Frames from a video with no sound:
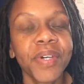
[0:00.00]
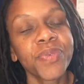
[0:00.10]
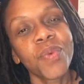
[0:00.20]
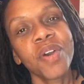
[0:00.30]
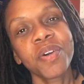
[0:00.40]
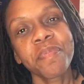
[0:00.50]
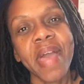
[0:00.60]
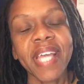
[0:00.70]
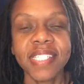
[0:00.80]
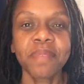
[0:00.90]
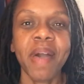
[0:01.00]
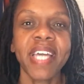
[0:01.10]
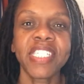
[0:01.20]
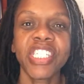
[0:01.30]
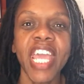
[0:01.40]
and welcome back to
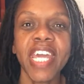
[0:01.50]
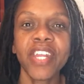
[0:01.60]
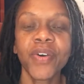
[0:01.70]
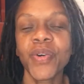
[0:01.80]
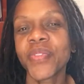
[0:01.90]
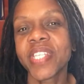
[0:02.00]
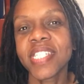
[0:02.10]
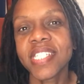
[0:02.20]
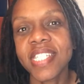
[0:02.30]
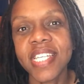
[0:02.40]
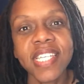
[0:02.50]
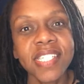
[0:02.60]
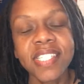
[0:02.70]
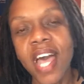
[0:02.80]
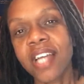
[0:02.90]
my channel. This
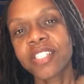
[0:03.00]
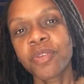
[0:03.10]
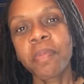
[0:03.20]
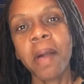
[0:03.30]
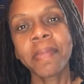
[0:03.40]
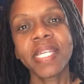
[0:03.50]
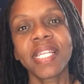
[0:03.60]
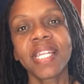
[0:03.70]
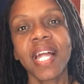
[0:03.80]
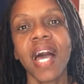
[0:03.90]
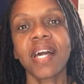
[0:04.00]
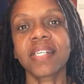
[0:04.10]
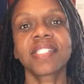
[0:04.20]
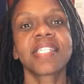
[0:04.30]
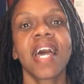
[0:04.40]
is Dr. Mommy
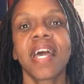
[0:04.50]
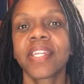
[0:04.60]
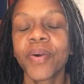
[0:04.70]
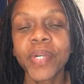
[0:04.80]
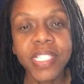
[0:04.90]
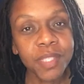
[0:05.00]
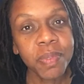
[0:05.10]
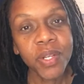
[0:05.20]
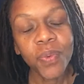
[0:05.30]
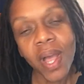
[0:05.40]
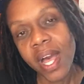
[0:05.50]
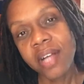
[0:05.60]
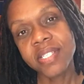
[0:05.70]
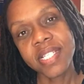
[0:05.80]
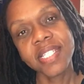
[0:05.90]
Locs. I know it has been a
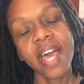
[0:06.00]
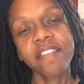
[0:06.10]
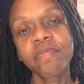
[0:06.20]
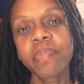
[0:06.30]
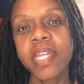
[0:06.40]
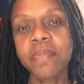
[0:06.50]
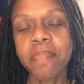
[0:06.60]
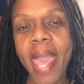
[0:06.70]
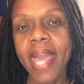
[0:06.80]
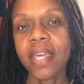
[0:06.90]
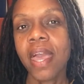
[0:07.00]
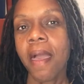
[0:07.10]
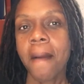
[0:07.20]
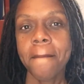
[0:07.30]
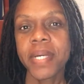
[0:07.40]
while since I've been back,
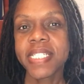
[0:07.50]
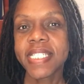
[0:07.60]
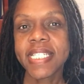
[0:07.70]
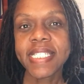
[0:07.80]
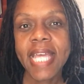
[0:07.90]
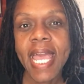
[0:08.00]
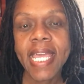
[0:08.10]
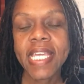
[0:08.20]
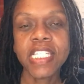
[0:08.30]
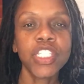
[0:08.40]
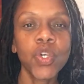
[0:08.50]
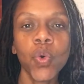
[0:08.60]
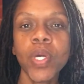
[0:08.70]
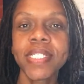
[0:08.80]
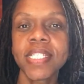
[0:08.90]
but today is
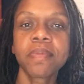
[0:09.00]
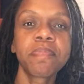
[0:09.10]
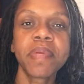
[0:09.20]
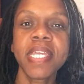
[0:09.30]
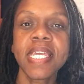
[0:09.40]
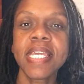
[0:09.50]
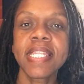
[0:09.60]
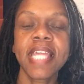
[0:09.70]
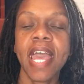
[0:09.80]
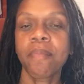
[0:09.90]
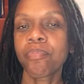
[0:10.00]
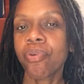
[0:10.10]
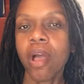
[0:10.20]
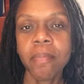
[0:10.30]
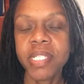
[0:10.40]
going to be that
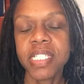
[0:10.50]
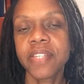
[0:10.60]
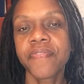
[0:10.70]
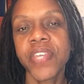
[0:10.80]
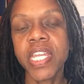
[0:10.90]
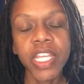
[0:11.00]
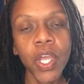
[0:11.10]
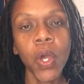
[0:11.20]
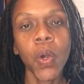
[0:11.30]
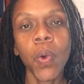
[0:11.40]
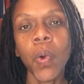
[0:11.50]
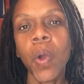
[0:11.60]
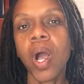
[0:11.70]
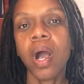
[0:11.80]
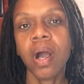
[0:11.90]
promised video
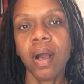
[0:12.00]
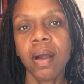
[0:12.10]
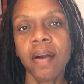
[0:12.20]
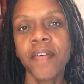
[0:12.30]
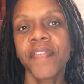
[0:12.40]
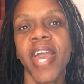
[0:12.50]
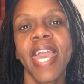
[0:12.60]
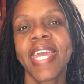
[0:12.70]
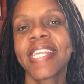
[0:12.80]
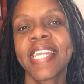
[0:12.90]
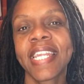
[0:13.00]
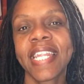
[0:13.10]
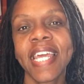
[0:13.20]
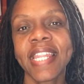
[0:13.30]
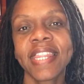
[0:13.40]
of a
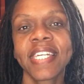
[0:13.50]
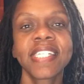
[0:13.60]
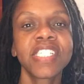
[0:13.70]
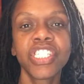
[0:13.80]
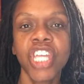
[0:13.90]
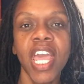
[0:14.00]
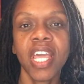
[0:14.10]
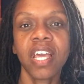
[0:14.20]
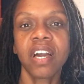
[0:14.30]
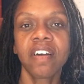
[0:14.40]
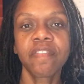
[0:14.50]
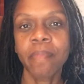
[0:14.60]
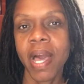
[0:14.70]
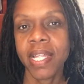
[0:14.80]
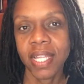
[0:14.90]
length check of
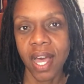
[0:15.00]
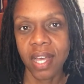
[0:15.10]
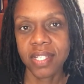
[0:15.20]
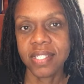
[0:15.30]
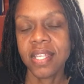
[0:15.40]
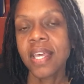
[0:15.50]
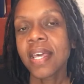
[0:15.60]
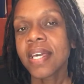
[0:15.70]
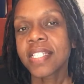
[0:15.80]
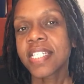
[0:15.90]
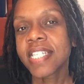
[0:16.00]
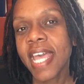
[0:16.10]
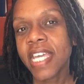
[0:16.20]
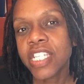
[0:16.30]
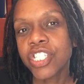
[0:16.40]
my locks.
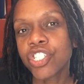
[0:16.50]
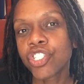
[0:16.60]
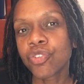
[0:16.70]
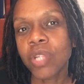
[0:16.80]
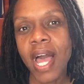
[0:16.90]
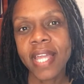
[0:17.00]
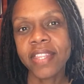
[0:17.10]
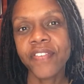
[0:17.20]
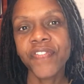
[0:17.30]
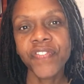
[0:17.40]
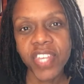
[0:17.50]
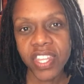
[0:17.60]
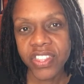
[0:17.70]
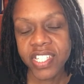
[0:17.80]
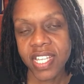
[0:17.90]
Today is July the
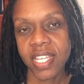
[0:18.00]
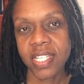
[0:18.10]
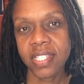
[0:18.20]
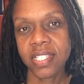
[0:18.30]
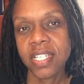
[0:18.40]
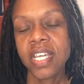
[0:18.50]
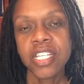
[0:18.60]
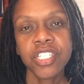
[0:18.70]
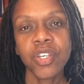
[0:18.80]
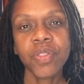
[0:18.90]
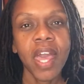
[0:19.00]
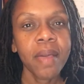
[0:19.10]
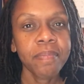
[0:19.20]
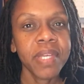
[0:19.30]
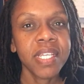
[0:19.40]
15th, so
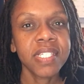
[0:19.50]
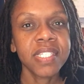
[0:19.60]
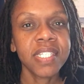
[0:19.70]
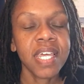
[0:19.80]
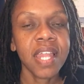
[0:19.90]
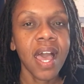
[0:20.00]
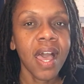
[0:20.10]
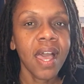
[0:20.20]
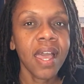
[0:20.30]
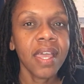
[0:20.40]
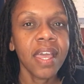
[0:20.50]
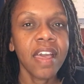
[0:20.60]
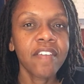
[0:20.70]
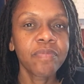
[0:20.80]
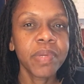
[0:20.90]
that means that I
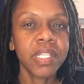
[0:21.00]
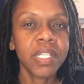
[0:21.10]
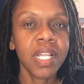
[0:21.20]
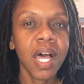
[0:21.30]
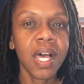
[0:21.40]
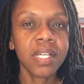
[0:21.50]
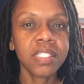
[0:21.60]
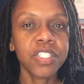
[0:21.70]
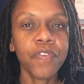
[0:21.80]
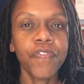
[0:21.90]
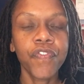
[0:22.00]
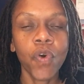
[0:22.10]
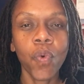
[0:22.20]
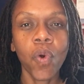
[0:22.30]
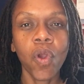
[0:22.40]
have been locked
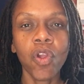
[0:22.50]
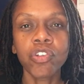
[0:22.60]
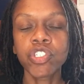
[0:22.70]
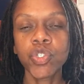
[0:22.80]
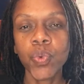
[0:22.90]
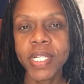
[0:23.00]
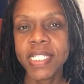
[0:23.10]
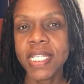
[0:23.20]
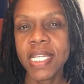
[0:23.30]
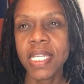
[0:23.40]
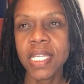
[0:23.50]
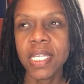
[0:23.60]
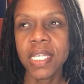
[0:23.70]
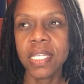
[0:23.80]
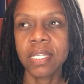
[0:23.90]
for
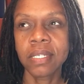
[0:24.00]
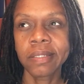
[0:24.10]
28